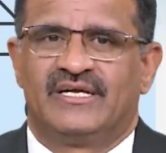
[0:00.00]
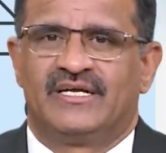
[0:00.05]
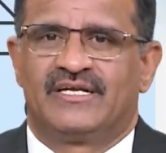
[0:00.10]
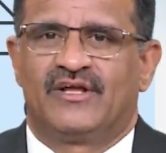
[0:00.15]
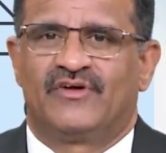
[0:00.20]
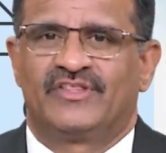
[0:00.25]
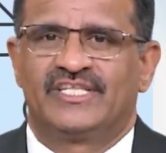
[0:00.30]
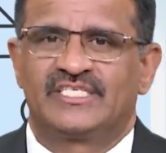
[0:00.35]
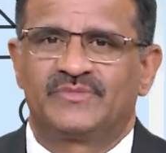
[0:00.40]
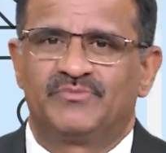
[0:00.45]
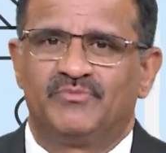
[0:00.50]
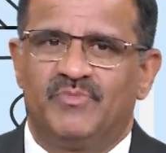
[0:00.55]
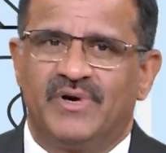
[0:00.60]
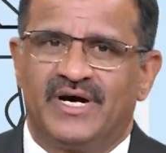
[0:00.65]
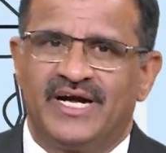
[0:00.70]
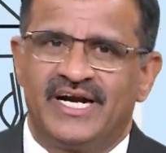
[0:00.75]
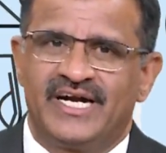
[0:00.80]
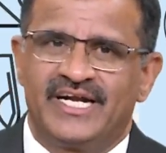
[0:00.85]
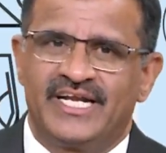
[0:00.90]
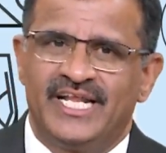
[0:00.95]
Now, this
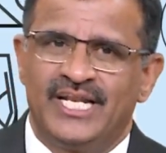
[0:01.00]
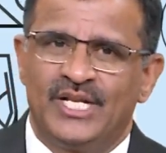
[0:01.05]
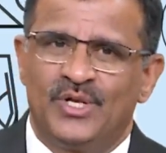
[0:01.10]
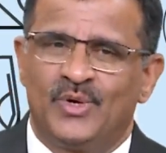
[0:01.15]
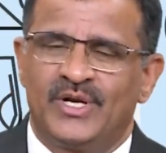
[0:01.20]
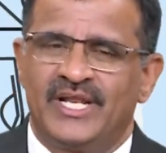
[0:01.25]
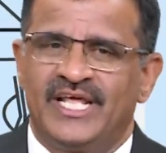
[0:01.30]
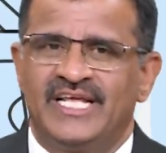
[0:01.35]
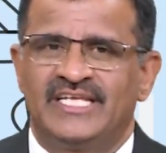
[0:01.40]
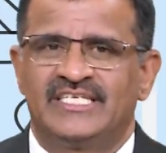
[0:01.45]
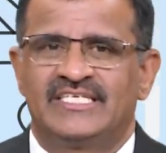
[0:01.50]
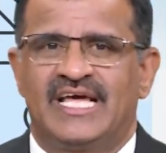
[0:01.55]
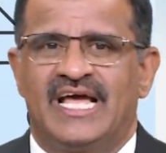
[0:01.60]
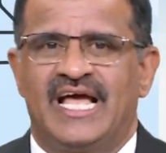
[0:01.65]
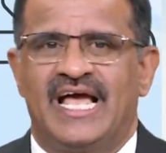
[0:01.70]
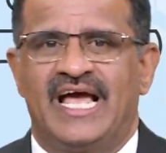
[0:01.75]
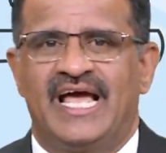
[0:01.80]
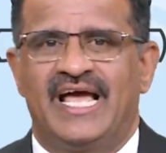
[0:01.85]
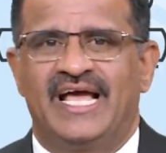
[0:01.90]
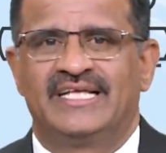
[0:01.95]
Bertillonage
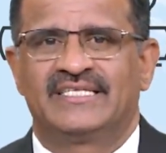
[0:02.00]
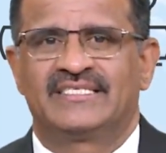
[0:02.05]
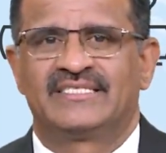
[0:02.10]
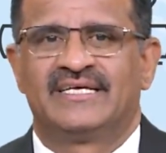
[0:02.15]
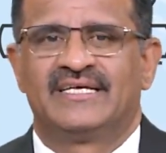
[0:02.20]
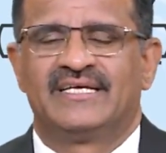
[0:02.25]
has